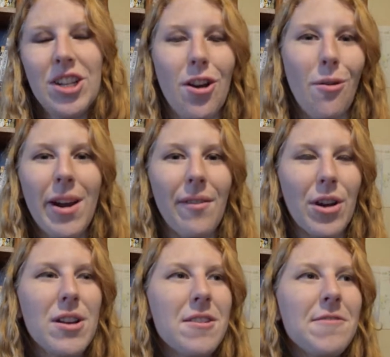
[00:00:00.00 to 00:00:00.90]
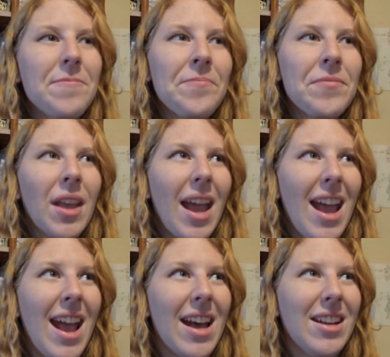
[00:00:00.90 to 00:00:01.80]
Whatever.
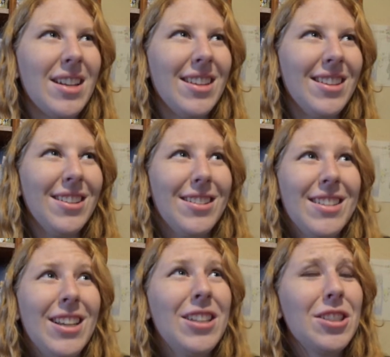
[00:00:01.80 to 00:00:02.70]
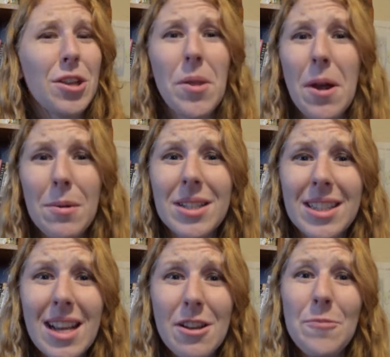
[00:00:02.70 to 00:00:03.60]
And so there
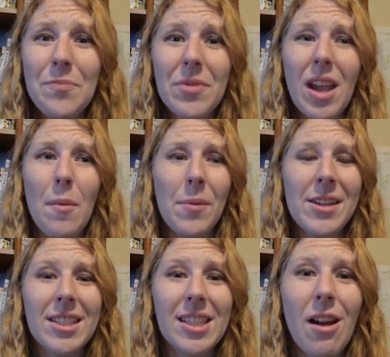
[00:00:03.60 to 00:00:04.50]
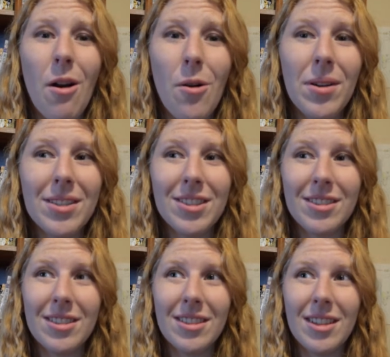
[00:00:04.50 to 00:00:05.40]
was a couple weeks ago,
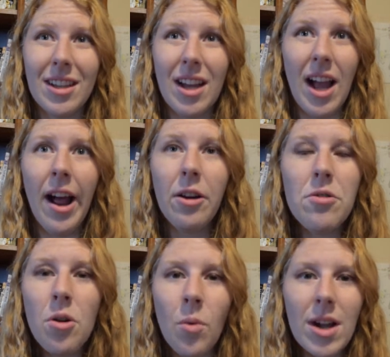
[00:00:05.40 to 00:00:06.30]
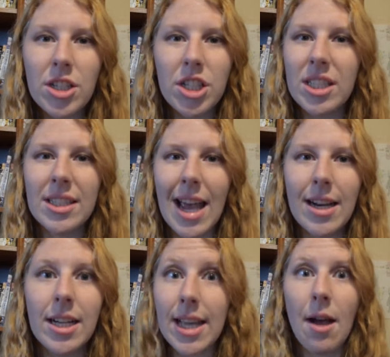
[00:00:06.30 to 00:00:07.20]
I don't know what she said
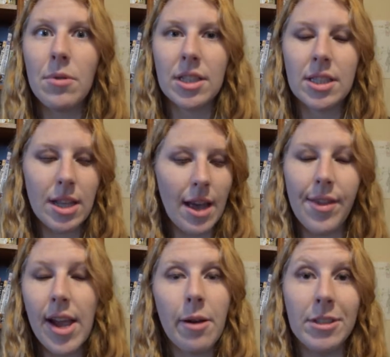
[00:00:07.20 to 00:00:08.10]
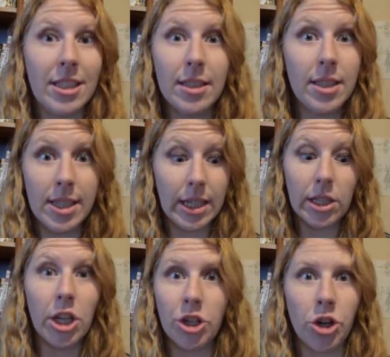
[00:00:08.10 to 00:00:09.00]
because I think I was
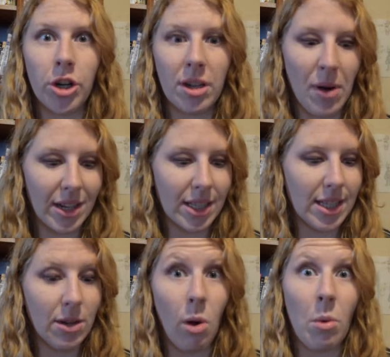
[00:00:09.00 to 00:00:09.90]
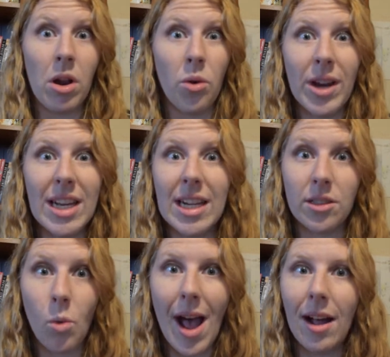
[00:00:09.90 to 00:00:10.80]
still internally processing what we were reading
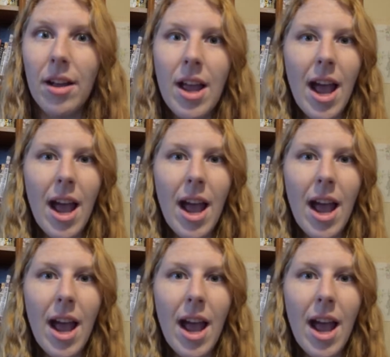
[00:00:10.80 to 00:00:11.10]
as well.